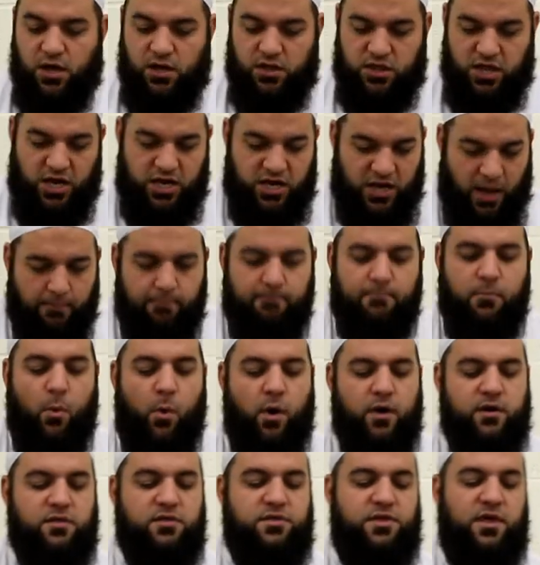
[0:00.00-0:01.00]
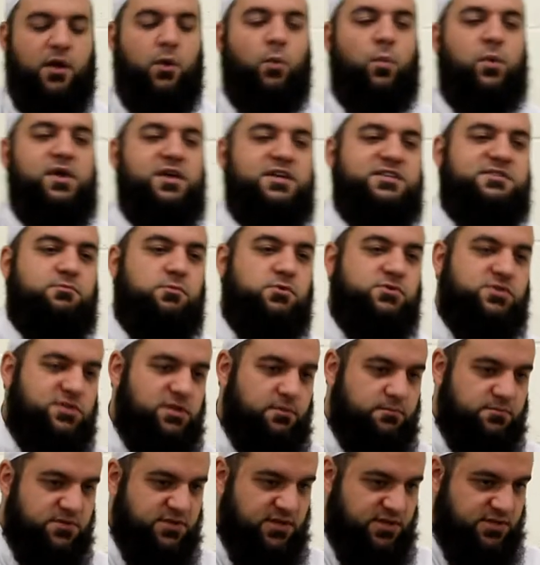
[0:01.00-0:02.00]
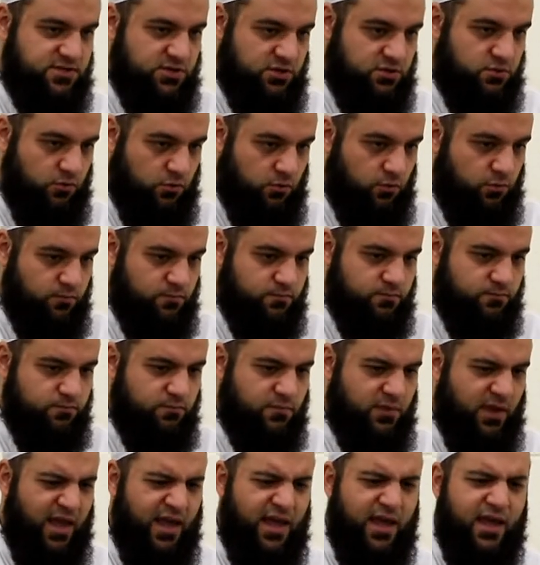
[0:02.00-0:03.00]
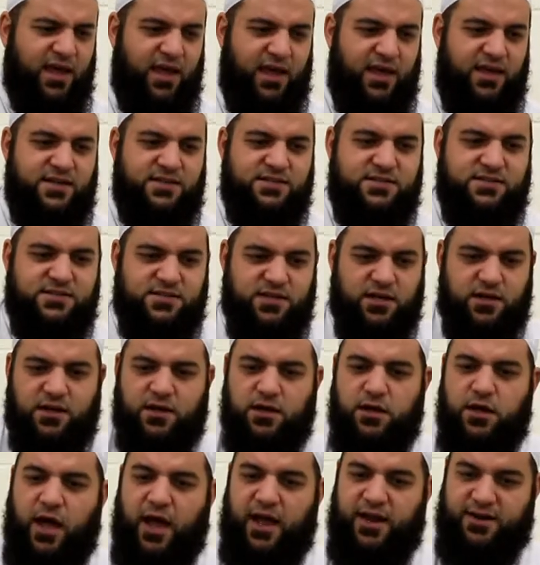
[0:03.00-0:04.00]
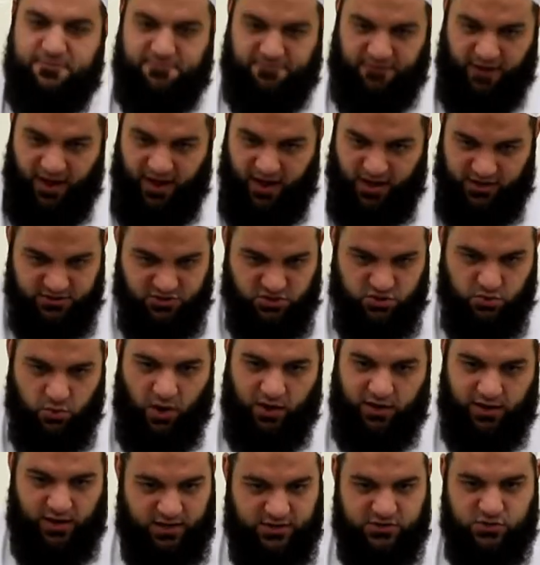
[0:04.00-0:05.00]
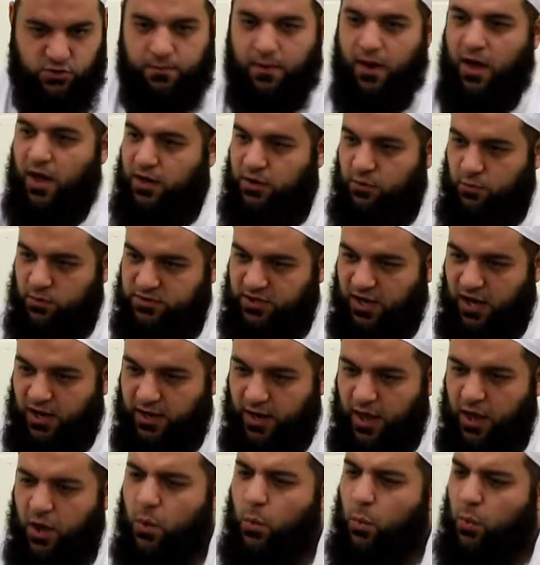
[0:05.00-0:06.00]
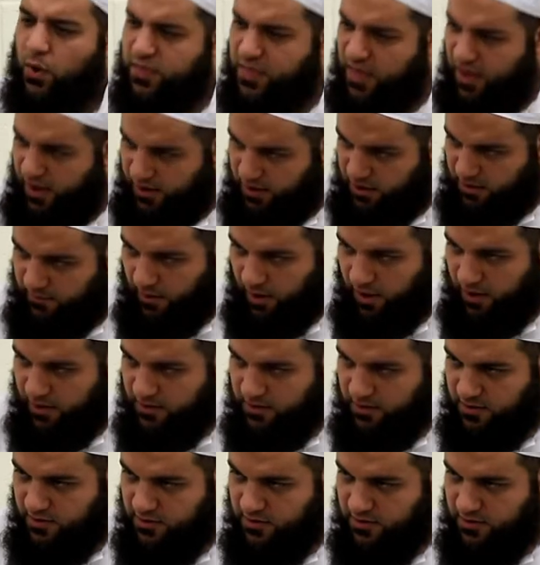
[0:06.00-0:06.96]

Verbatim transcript: The number one thing we as Muslims need to do is invite unto Allah subhanahu wa ta'ala with hikmah.